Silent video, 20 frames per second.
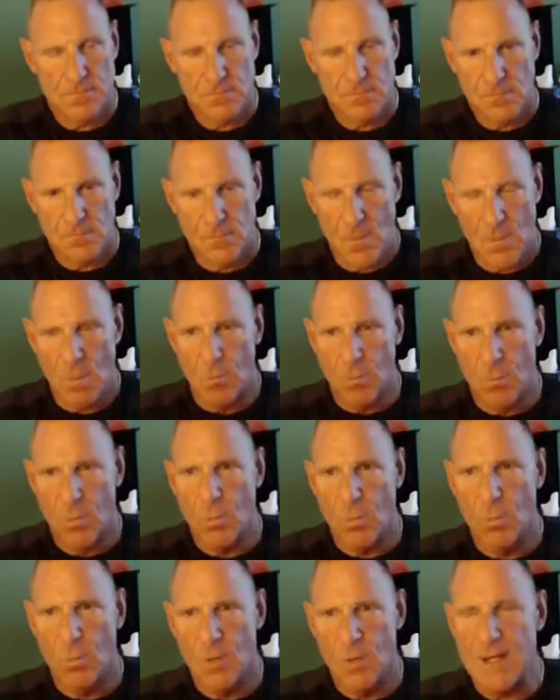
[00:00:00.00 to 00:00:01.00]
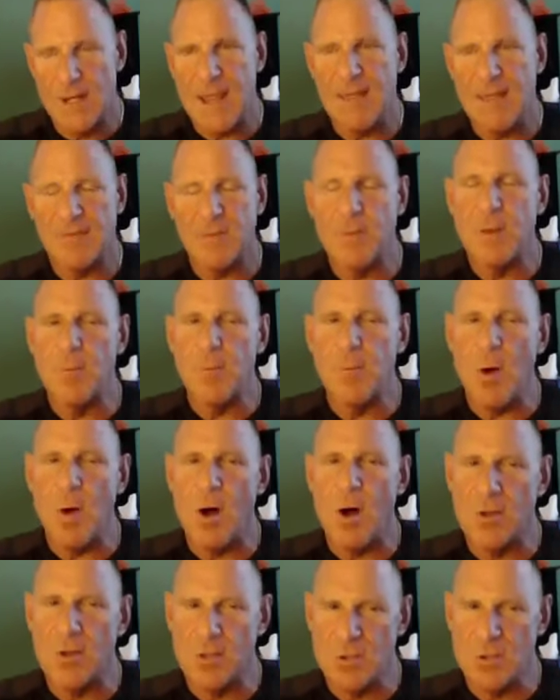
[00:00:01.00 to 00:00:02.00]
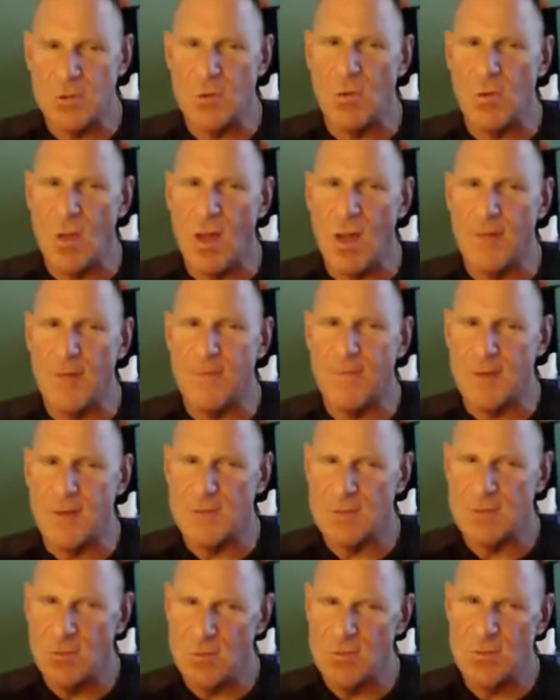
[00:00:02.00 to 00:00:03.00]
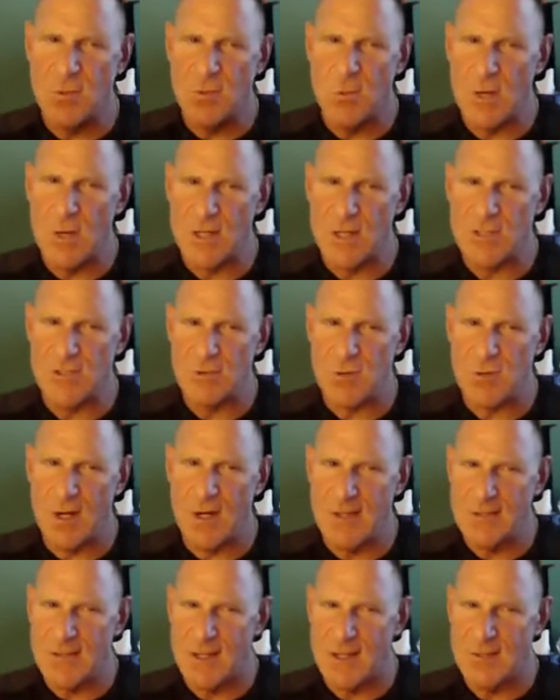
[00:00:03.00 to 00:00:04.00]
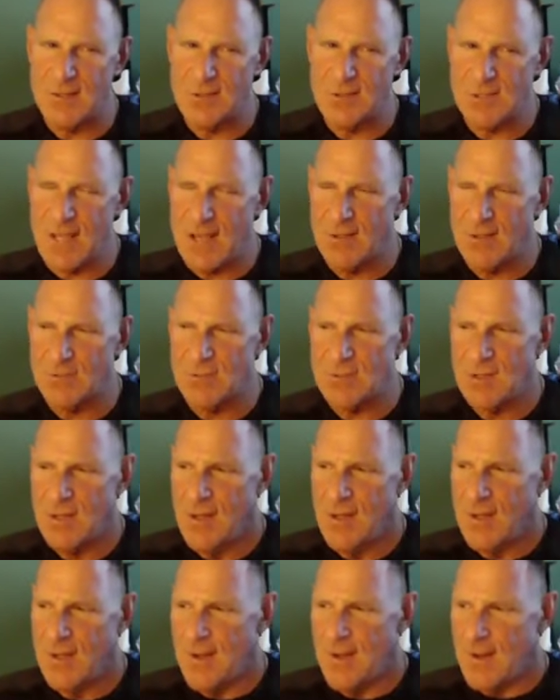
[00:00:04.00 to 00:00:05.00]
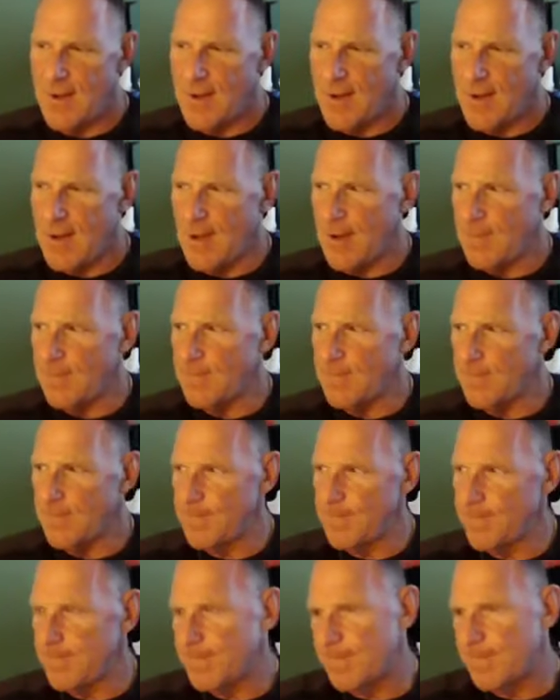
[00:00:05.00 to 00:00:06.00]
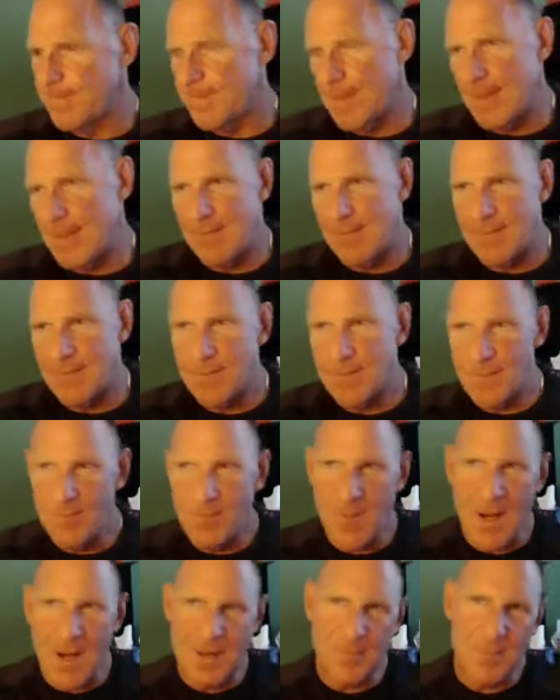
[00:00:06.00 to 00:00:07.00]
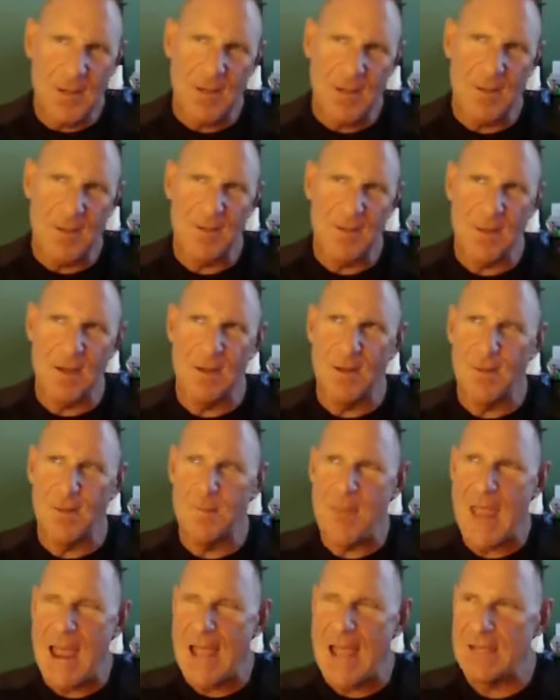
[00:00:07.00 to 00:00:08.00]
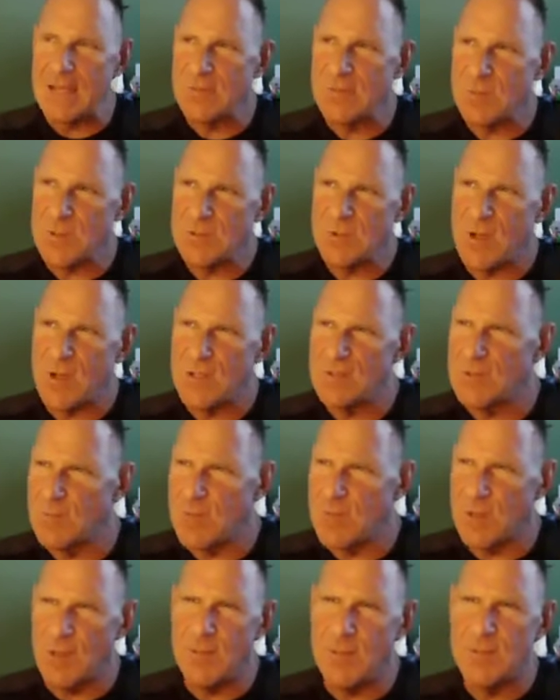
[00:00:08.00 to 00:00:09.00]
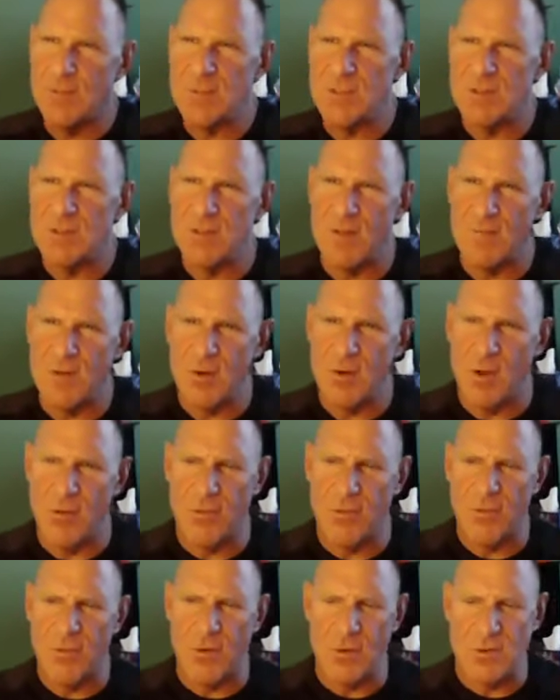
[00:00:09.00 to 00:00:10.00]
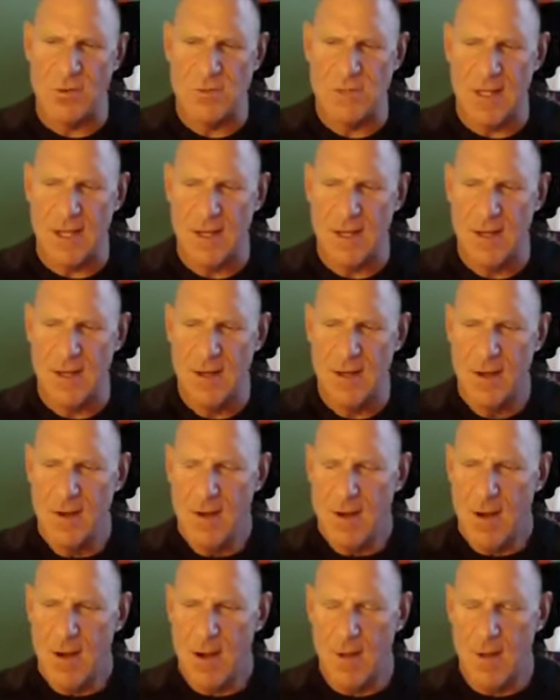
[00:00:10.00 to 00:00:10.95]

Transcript: We're going to have to be a ball control offense. Those quick strike touchdowns. Um, might be a thing of the past. We saw some glimpses of it on Thursday, um,